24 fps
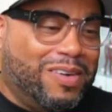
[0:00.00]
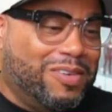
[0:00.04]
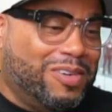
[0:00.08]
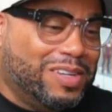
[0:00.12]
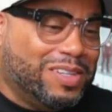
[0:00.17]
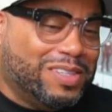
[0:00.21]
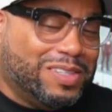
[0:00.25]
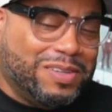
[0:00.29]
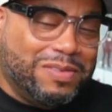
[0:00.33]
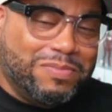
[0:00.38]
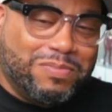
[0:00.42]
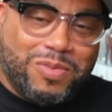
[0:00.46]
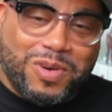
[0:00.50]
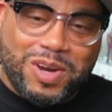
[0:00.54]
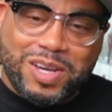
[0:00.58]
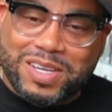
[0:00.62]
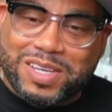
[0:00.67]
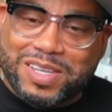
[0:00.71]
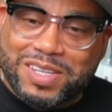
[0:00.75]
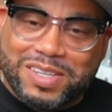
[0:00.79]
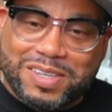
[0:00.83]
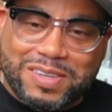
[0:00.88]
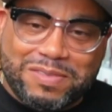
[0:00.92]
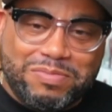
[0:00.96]
I wanted to
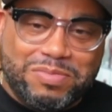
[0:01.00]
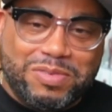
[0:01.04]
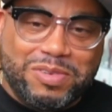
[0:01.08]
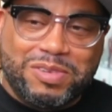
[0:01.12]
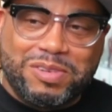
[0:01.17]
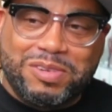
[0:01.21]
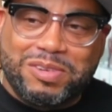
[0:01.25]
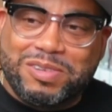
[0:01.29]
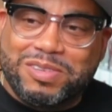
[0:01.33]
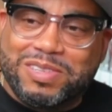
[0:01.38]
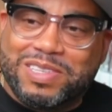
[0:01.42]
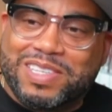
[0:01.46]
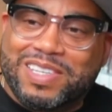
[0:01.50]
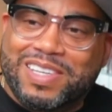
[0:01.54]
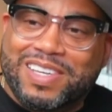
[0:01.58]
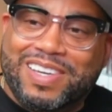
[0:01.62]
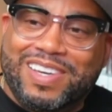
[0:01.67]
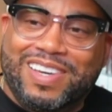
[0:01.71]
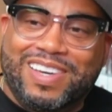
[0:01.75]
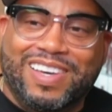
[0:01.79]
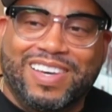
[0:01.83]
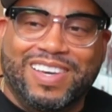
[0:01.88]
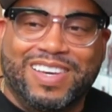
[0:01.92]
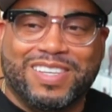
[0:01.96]
break into computers.
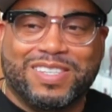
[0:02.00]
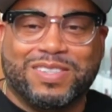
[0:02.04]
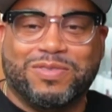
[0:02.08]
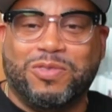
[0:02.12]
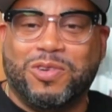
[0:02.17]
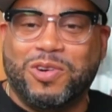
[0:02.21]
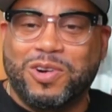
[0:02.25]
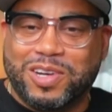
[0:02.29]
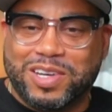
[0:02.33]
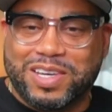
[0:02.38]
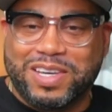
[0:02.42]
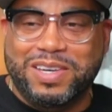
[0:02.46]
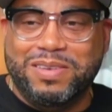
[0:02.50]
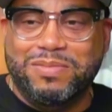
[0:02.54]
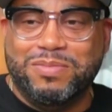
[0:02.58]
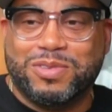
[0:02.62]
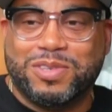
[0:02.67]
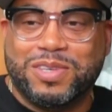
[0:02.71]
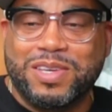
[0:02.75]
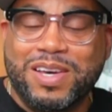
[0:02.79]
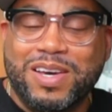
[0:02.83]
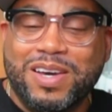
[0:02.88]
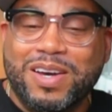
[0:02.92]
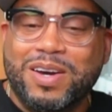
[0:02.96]
It's War
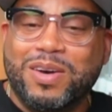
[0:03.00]
Games.